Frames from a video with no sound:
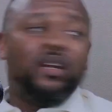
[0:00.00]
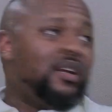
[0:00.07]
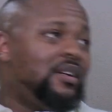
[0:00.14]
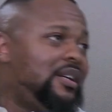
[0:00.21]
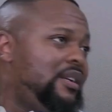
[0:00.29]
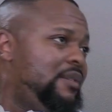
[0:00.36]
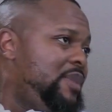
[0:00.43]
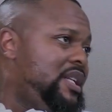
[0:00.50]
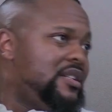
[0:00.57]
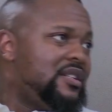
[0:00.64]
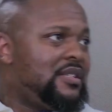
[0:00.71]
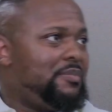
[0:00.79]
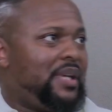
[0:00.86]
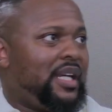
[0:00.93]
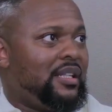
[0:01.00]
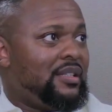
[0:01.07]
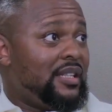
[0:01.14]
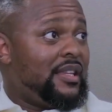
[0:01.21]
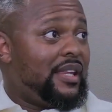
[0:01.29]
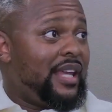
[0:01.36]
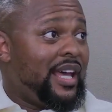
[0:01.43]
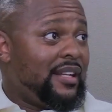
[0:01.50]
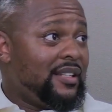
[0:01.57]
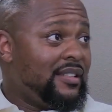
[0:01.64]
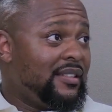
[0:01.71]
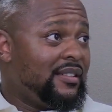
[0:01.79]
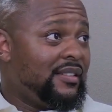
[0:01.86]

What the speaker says: going to participate in that.